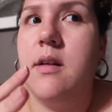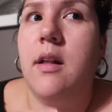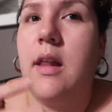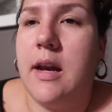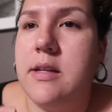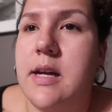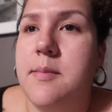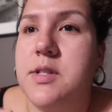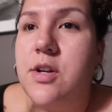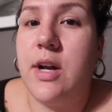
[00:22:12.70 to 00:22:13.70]
a lot of
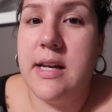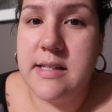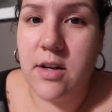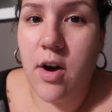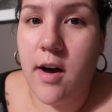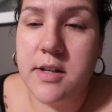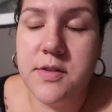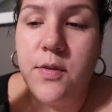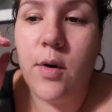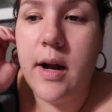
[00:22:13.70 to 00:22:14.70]
times there is a
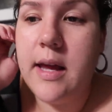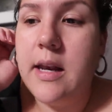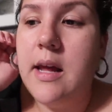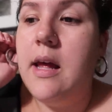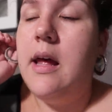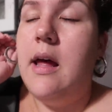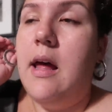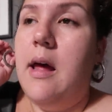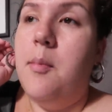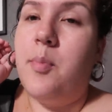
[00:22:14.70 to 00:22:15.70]
cause for it.
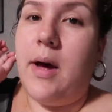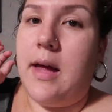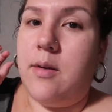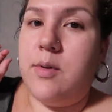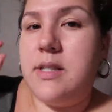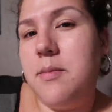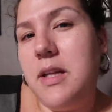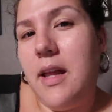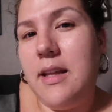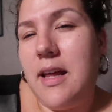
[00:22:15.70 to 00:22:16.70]
But with
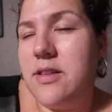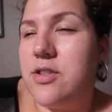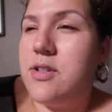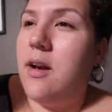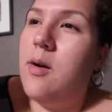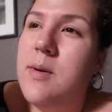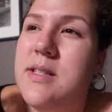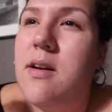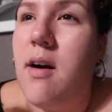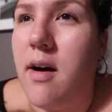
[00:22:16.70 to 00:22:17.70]
something like that, there's not
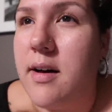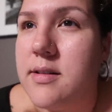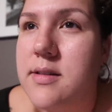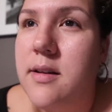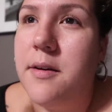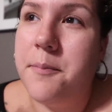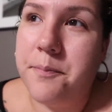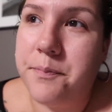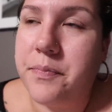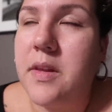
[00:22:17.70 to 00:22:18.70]
always a cause.
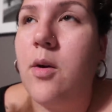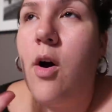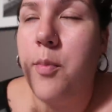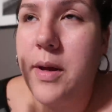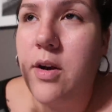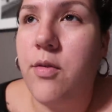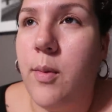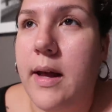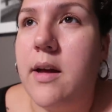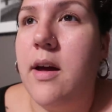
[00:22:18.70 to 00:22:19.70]
Being
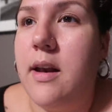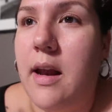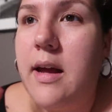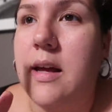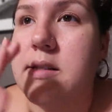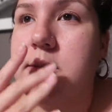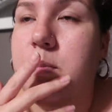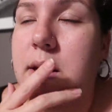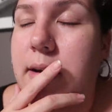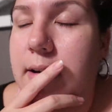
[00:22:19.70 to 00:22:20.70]
overweight can, I guess,
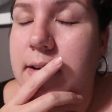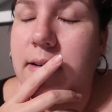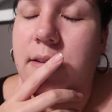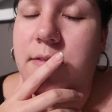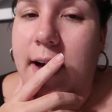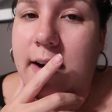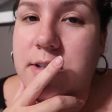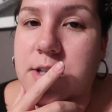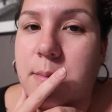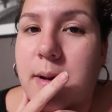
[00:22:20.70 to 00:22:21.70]
be a
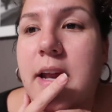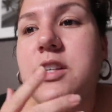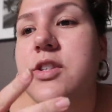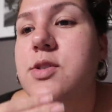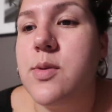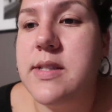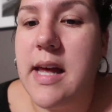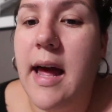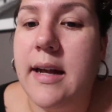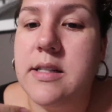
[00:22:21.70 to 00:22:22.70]
factor, but it's just so
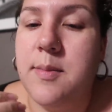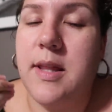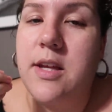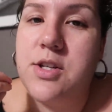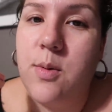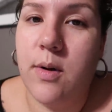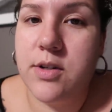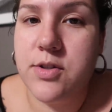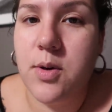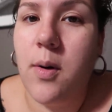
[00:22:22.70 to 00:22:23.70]
sad to me that she
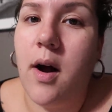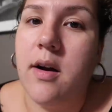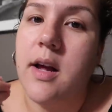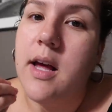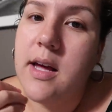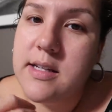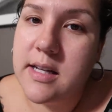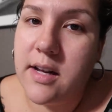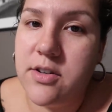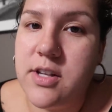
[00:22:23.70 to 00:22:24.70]
worked so hard
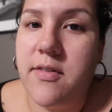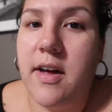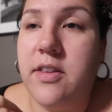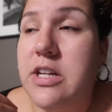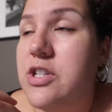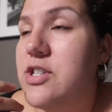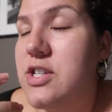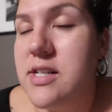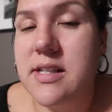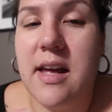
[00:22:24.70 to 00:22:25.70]
to get herself healthy. She
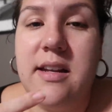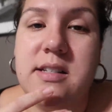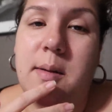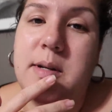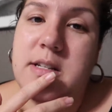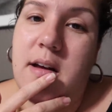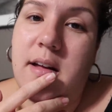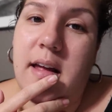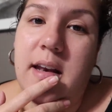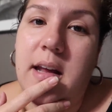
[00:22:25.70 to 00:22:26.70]
just got a tummy
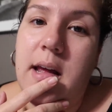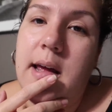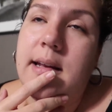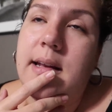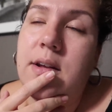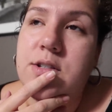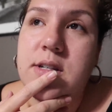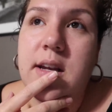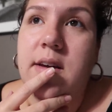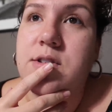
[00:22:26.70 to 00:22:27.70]
tuck, and now she's
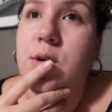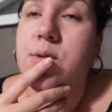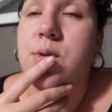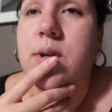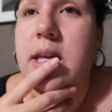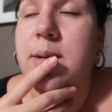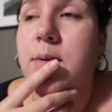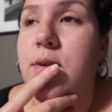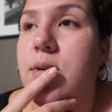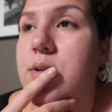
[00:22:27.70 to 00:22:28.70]
gonna have to go through
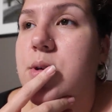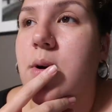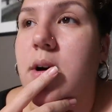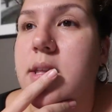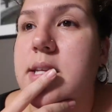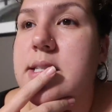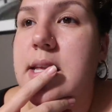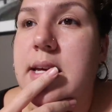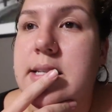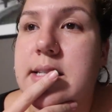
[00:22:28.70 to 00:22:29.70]
chemo and go through all these
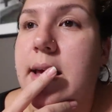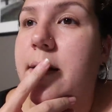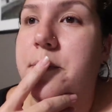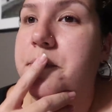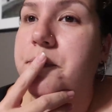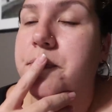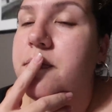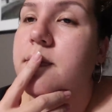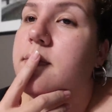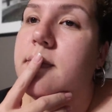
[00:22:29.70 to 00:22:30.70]
things. And
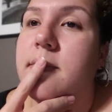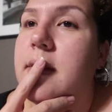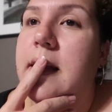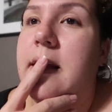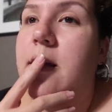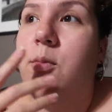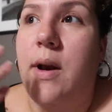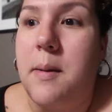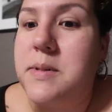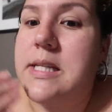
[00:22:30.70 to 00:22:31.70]

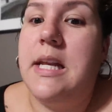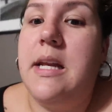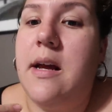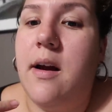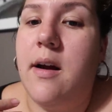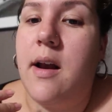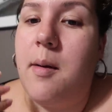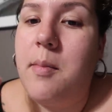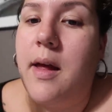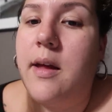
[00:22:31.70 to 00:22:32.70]
when I'm sitting here and
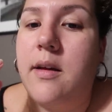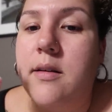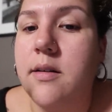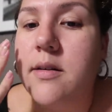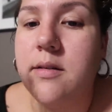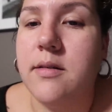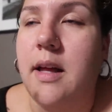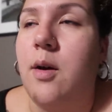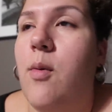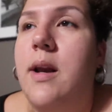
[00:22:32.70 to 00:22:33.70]
I'm like, oh,
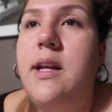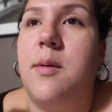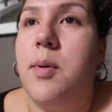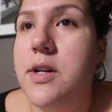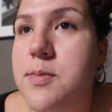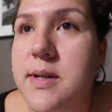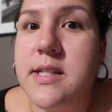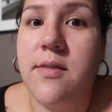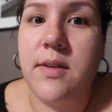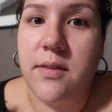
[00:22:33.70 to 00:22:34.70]
like, wanting to punch
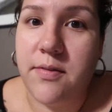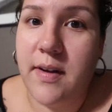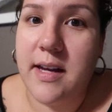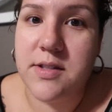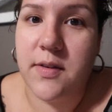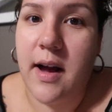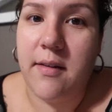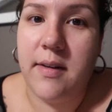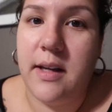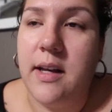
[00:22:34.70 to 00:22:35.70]
myself in the face for
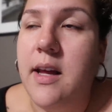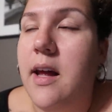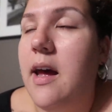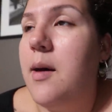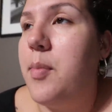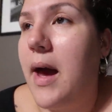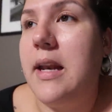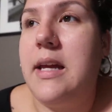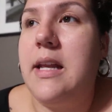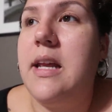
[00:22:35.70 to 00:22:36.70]
having a
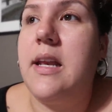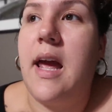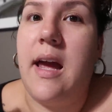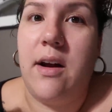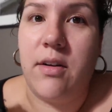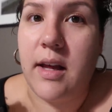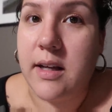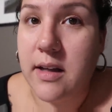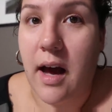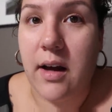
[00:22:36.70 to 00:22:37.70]
bad eating day, or,
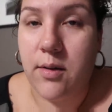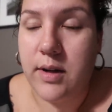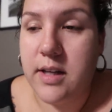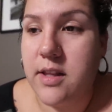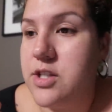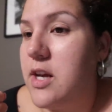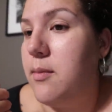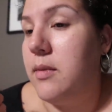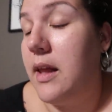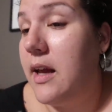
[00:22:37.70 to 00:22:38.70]
like, not going to the
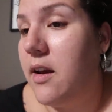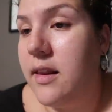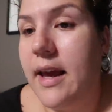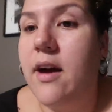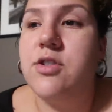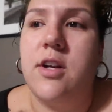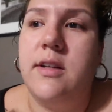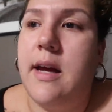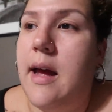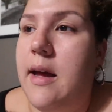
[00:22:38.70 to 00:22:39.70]
gym, laying on the couch all
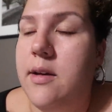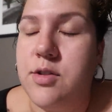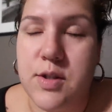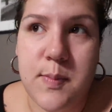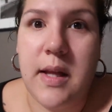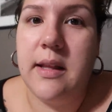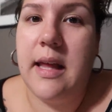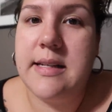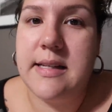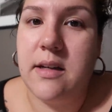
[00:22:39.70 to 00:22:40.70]
day, just being
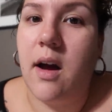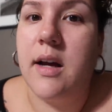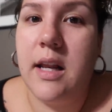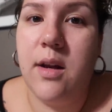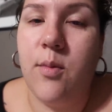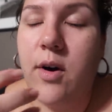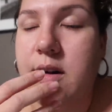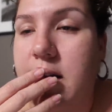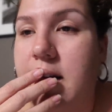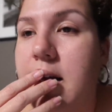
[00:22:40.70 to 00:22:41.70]
lazy, not getting
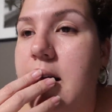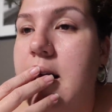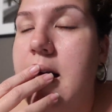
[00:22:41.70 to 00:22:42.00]
work done,